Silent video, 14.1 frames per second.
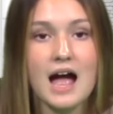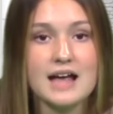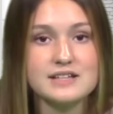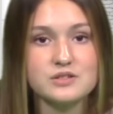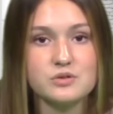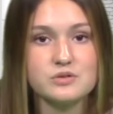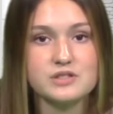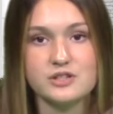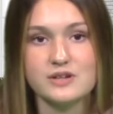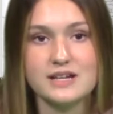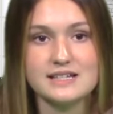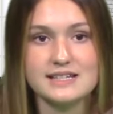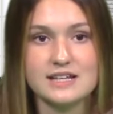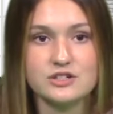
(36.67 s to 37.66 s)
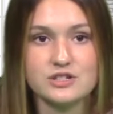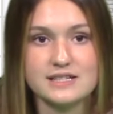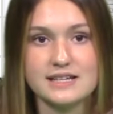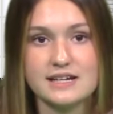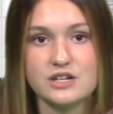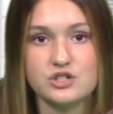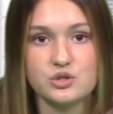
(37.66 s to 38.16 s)
High school students
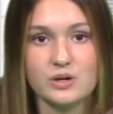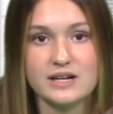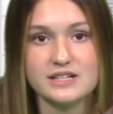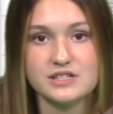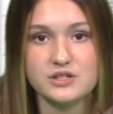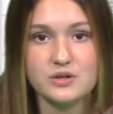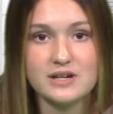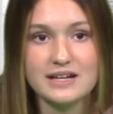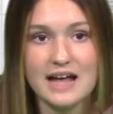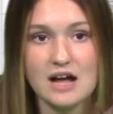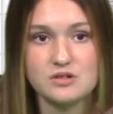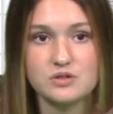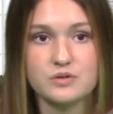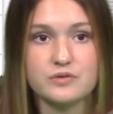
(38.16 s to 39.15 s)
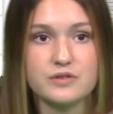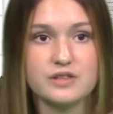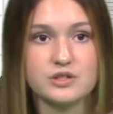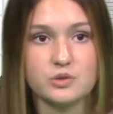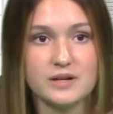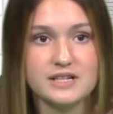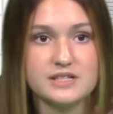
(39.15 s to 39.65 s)
interested in joining Student Council for
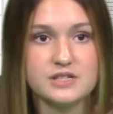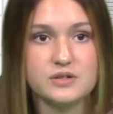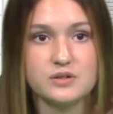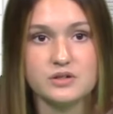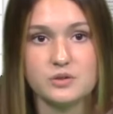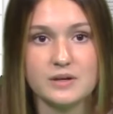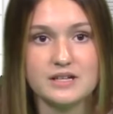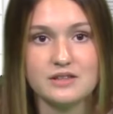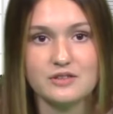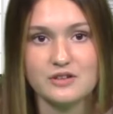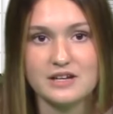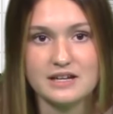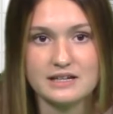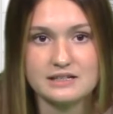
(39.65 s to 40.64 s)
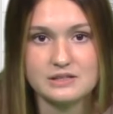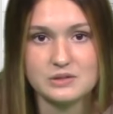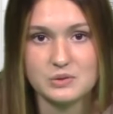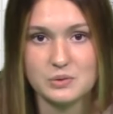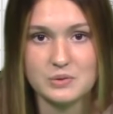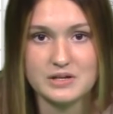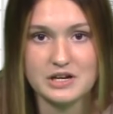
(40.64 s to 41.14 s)
the 22 to 23
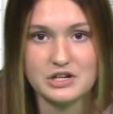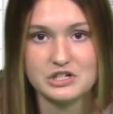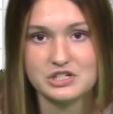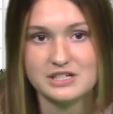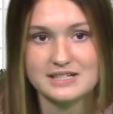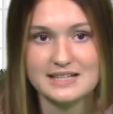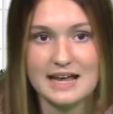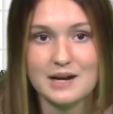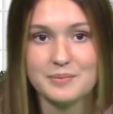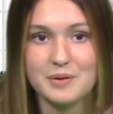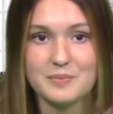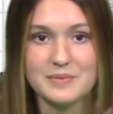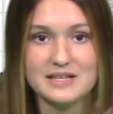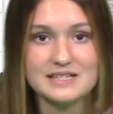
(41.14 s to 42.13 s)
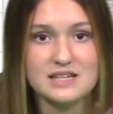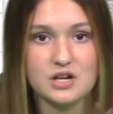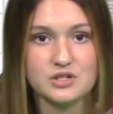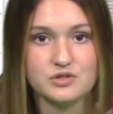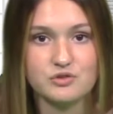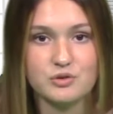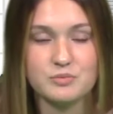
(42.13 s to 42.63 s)
school year should sign up in Ms.
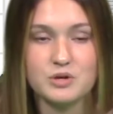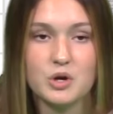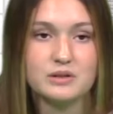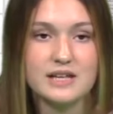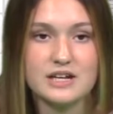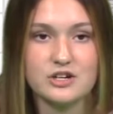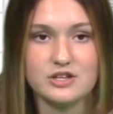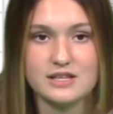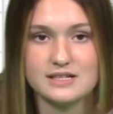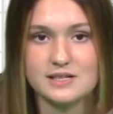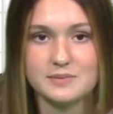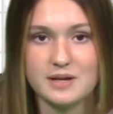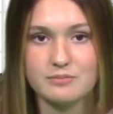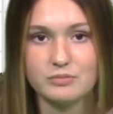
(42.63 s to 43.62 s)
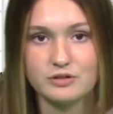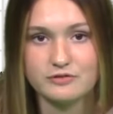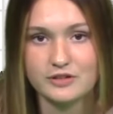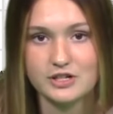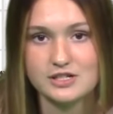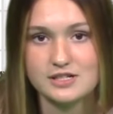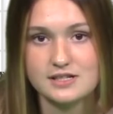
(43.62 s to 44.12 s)
Young's room no later than September
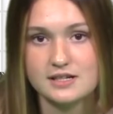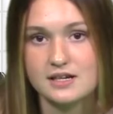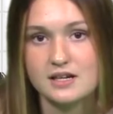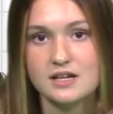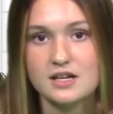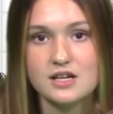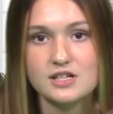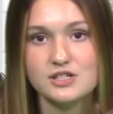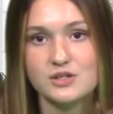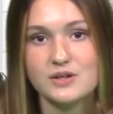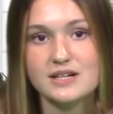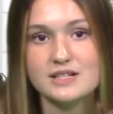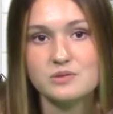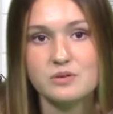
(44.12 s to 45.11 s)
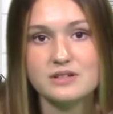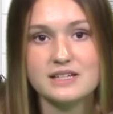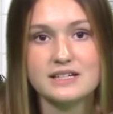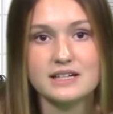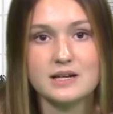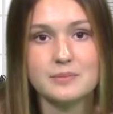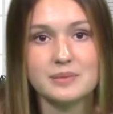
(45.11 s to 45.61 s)
1st. Students will
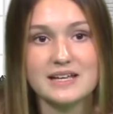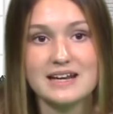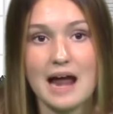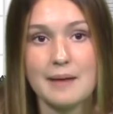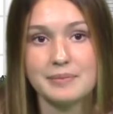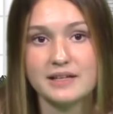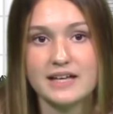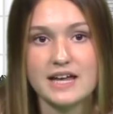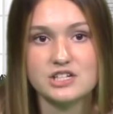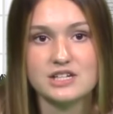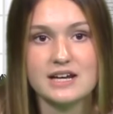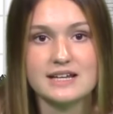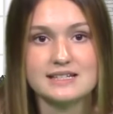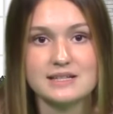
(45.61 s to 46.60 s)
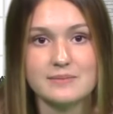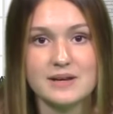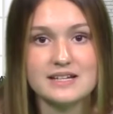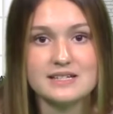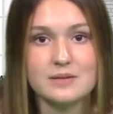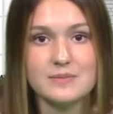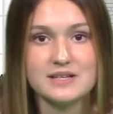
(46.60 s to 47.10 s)
need to complete an application and
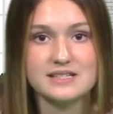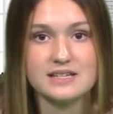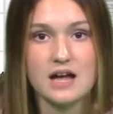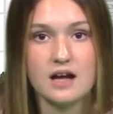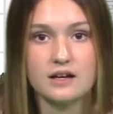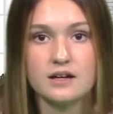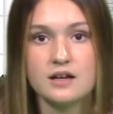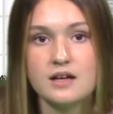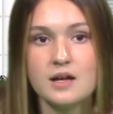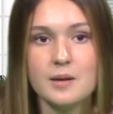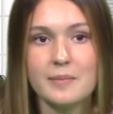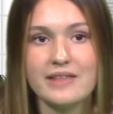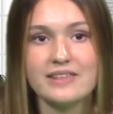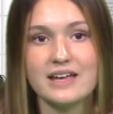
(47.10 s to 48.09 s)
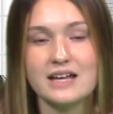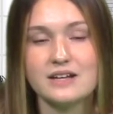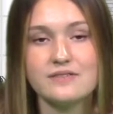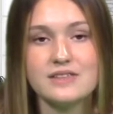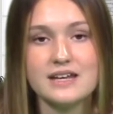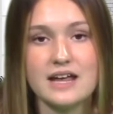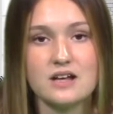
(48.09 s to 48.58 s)
submit it to Ms. Young by the
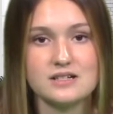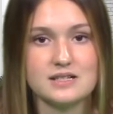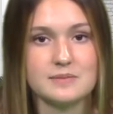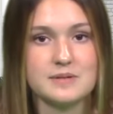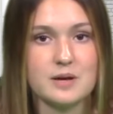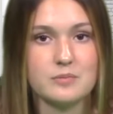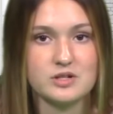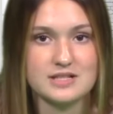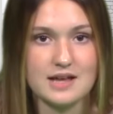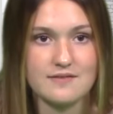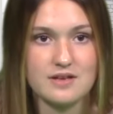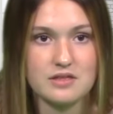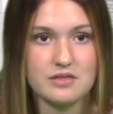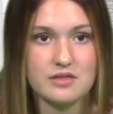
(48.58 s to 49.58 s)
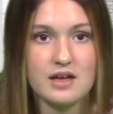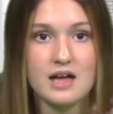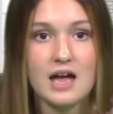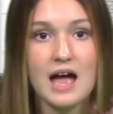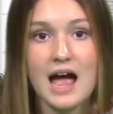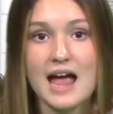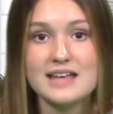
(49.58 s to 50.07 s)
end of the day on September 7th.
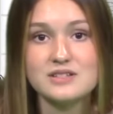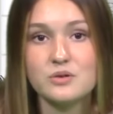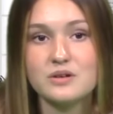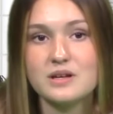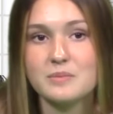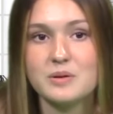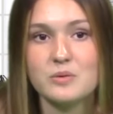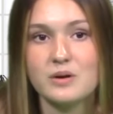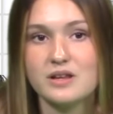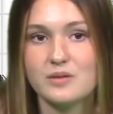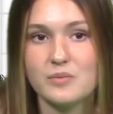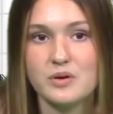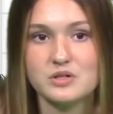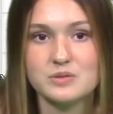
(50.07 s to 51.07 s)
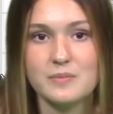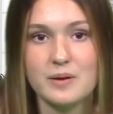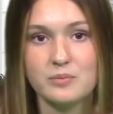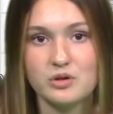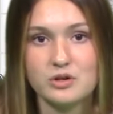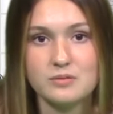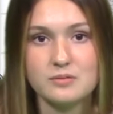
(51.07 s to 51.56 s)
High school can be one of the most
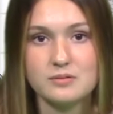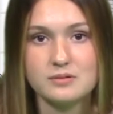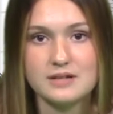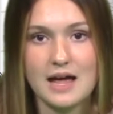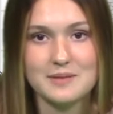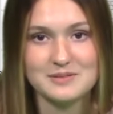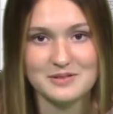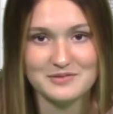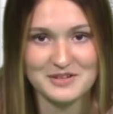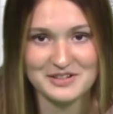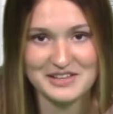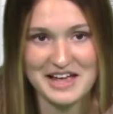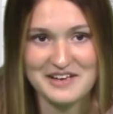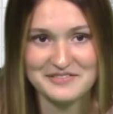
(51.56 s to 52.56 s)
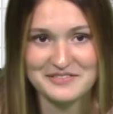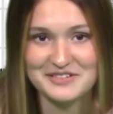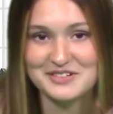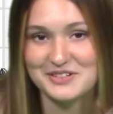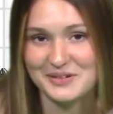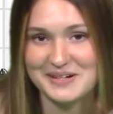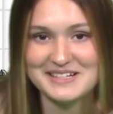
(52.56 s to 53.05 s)
memorable times of your life.
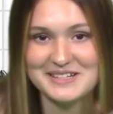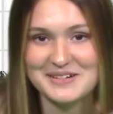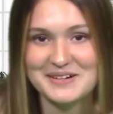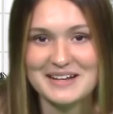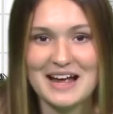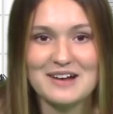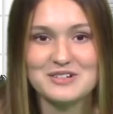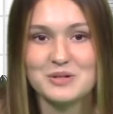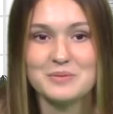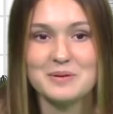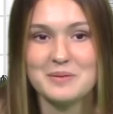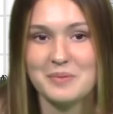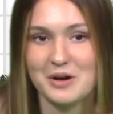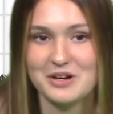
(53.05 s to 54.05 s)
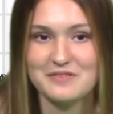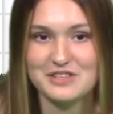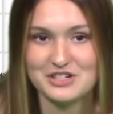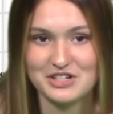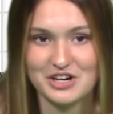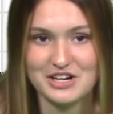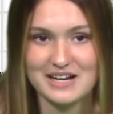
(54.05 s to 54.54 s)
Join Student Council to be part of
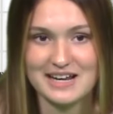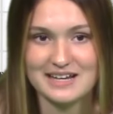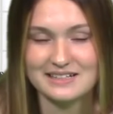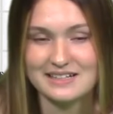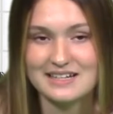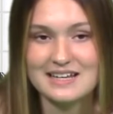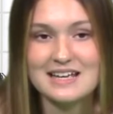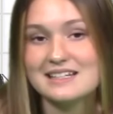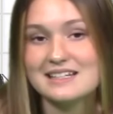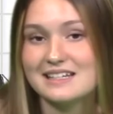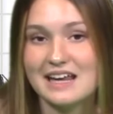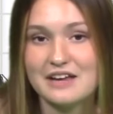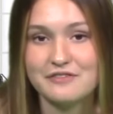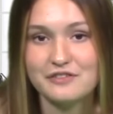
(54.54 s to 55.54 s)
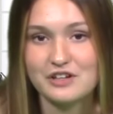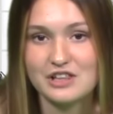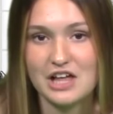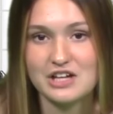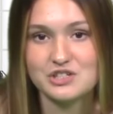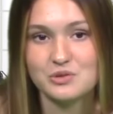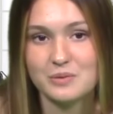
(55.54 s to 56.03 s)
the journey. Today for
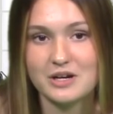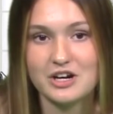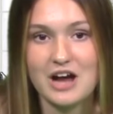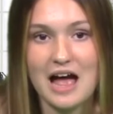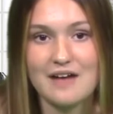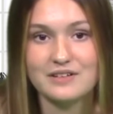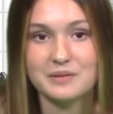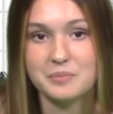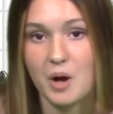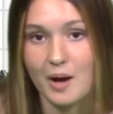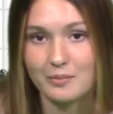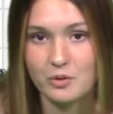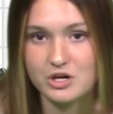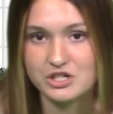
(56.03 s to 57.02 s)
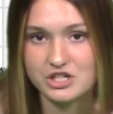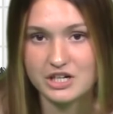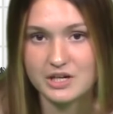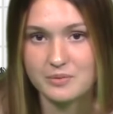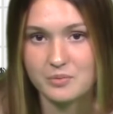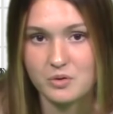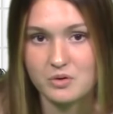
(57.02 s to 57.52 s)
lunch, we are having popcorn
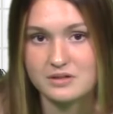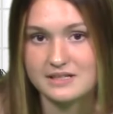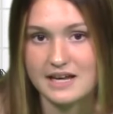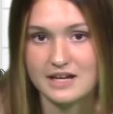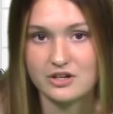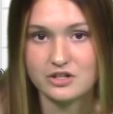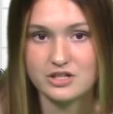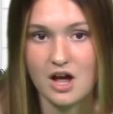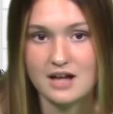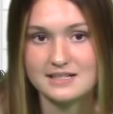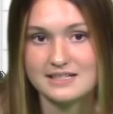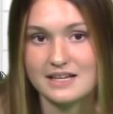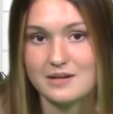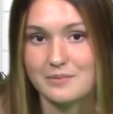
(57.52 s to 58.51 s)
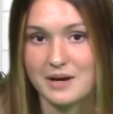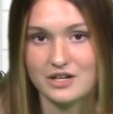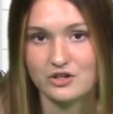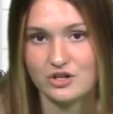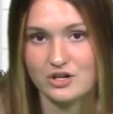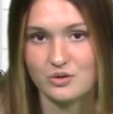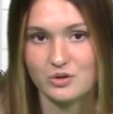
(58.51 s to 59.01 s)
chicken bowl, tater tots, and
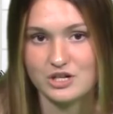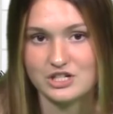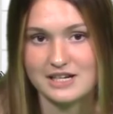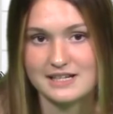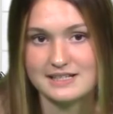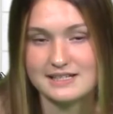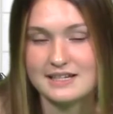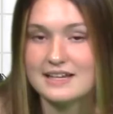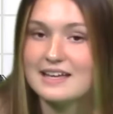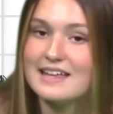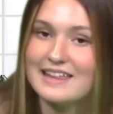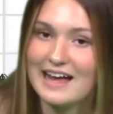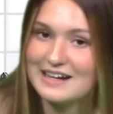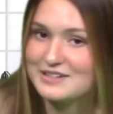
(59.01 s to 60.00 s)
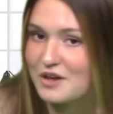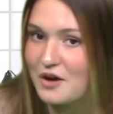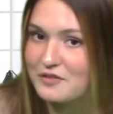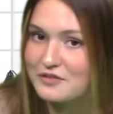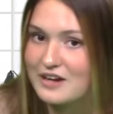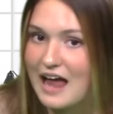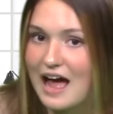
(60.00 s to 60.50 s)
mandarin oranges. That's
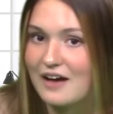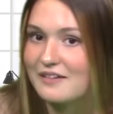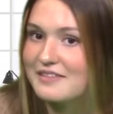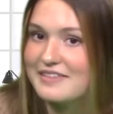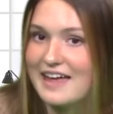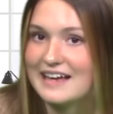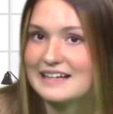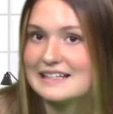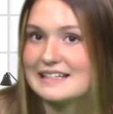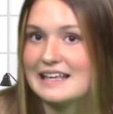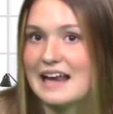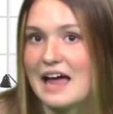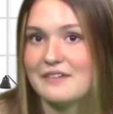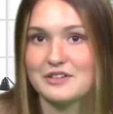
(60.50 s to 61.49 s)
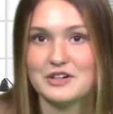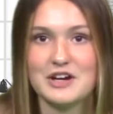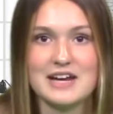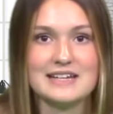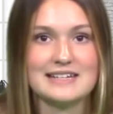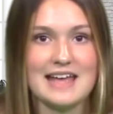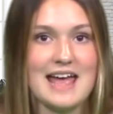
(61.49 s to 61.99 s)
all for now. Thanks and have a
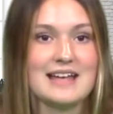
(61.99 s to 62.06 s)
great